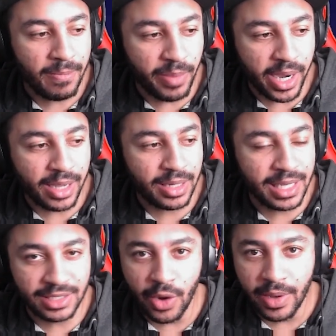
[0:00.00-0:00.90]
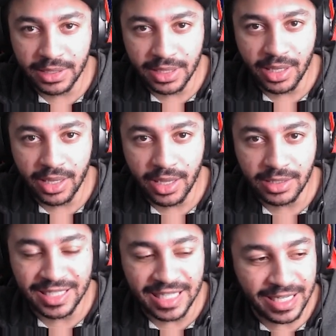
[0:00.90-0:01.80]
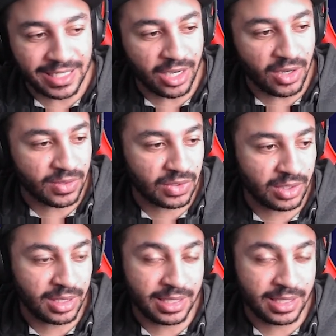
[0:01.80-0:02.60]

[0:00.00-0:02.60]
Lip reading: But let's go into the details.